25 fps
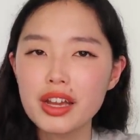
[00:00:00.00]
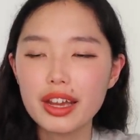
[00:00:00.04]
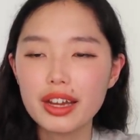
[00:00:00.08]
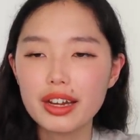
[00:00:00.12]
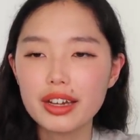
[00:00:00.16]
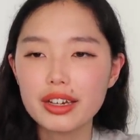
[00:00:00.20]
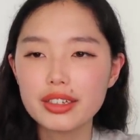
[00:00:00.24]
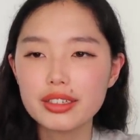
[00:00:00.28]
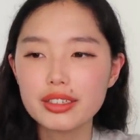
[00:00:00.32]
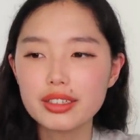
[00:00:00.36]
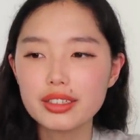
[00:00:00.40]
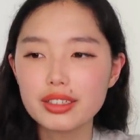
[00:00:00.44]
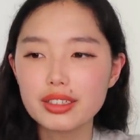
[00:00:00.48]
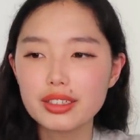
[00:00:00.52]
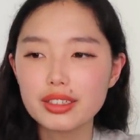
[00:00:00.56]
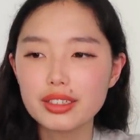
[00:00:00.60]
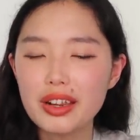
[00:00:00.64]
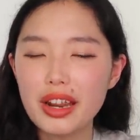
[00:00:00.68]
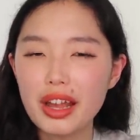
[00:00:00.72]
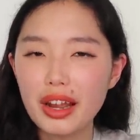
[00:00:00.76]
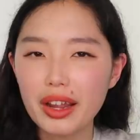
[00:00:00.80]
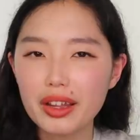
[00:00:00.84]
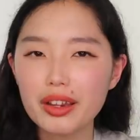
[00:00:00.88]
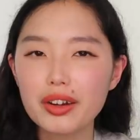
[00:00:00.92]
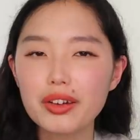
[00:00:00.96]
and
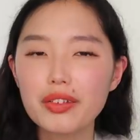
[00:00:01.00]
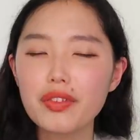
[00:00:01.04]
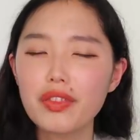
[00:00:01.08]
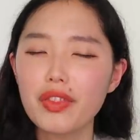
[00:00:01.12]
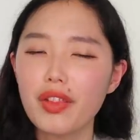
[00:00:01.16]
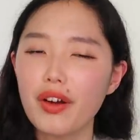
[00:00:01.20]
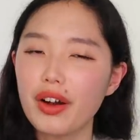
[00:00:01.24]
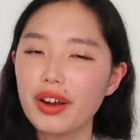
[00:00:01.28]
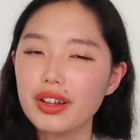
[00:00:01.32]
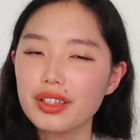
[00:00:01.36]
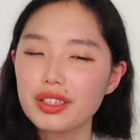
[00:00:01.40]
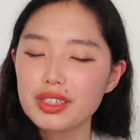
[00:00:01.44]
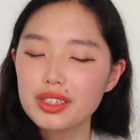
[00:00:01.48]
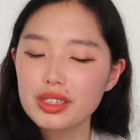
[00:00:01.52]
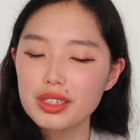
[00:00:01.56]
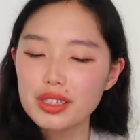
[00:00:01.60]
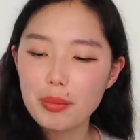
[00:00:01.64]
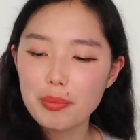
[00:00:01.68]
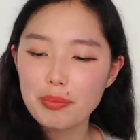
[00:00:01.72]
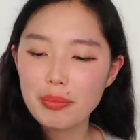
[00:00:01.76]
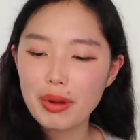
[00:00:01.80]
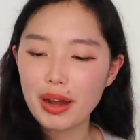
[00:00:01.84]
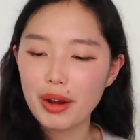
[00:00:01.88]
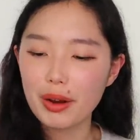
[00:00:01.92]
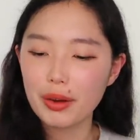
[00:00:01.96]
negative thoughts
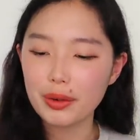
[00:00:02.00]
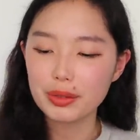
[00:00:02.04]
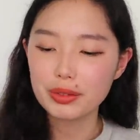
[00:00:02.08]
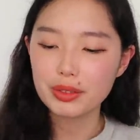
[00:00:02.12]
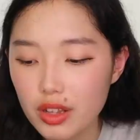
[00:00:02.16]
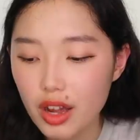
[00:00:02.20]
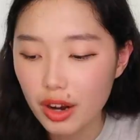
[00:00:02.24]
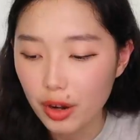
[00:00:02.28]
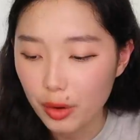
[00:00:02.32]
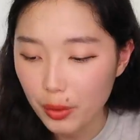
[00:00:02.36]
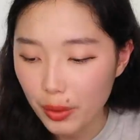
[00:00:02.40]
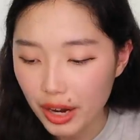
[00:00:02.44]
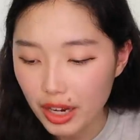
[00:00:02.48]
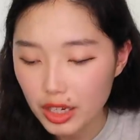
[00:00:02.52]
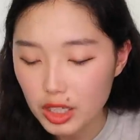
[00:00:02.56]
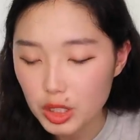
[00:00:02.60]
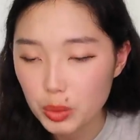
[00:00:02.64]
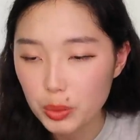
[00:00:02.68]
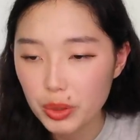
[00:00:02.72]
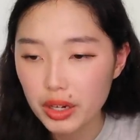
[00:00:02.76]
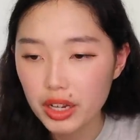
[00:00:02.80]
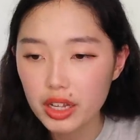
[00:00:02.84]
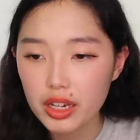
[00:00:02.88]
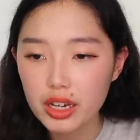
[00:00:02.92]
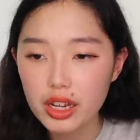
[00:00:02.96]
about not
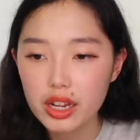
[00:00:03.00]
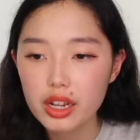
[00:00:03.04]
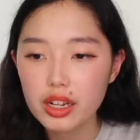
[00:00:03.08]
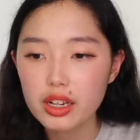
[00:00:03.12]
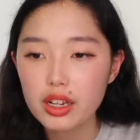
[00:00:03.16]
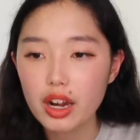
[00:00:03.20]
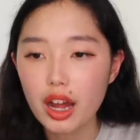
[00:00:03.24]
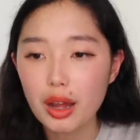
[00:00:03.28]
graduating,